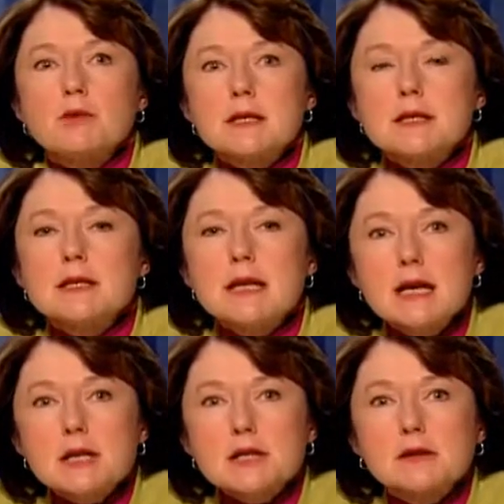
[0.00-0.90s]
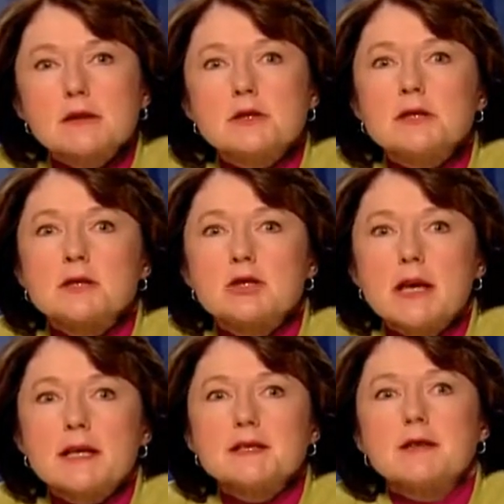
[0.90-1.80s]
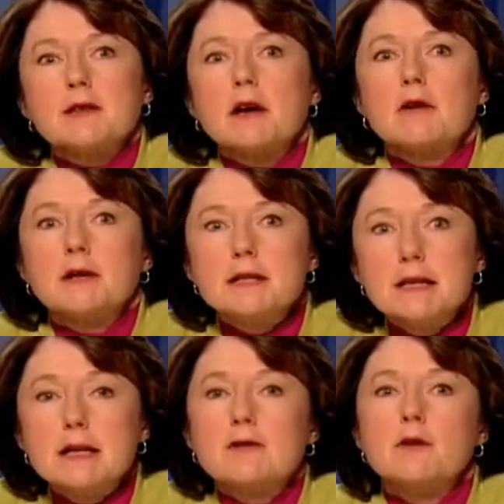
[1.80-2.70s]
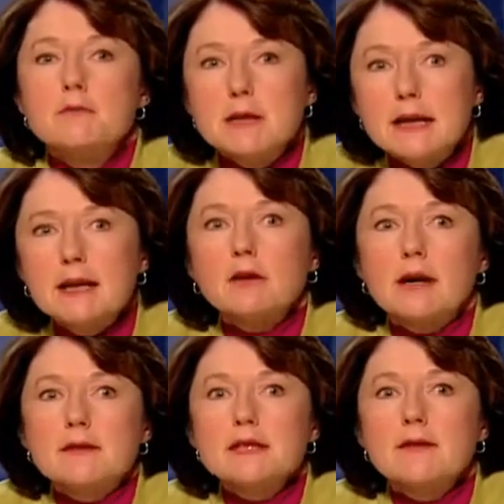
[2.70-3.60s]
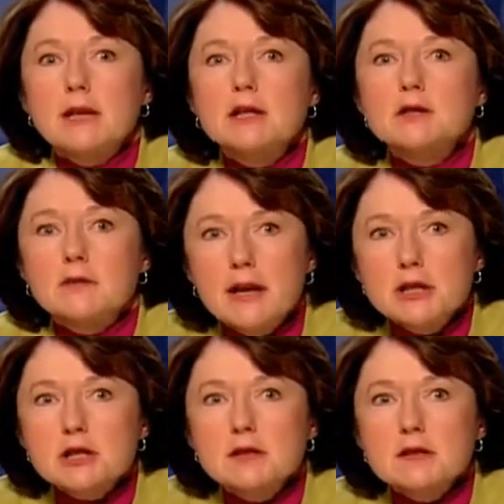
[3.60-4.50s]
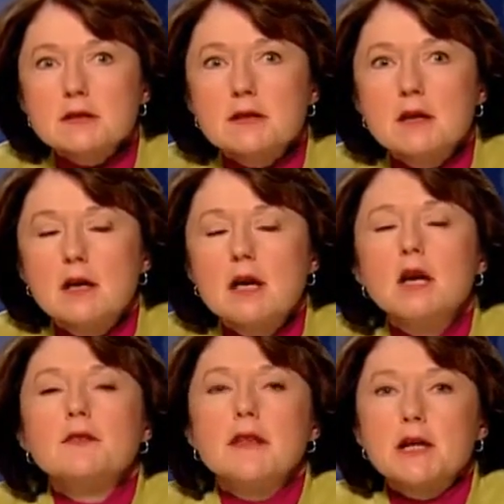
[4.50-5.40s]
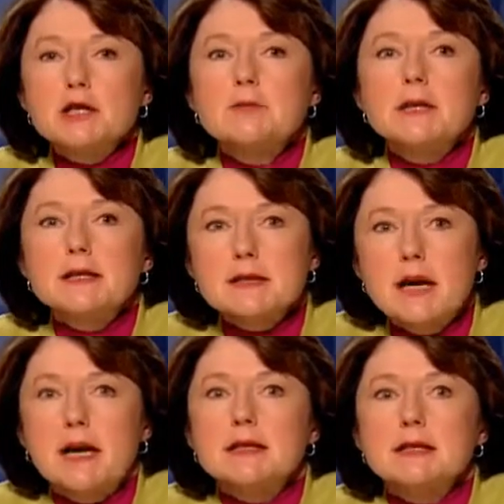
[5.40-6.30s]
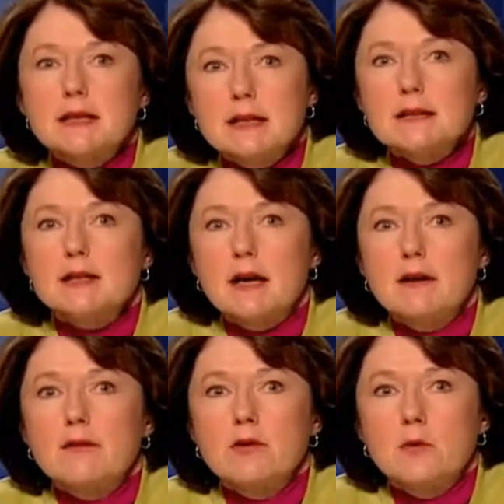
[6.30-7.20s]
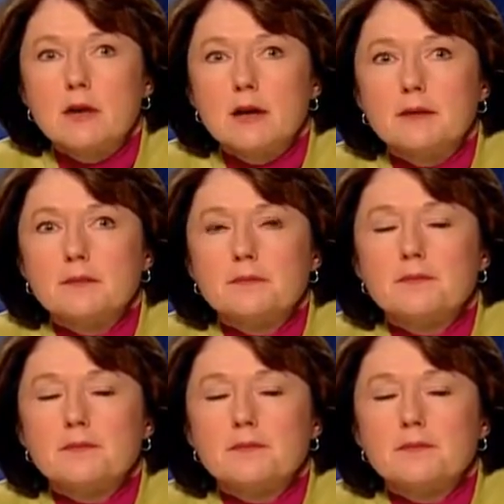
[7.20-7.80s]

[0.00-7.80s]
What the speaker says: presentation suggests that they are in need of immediate life-saving interventions, they should be assigned to ESI Level 1.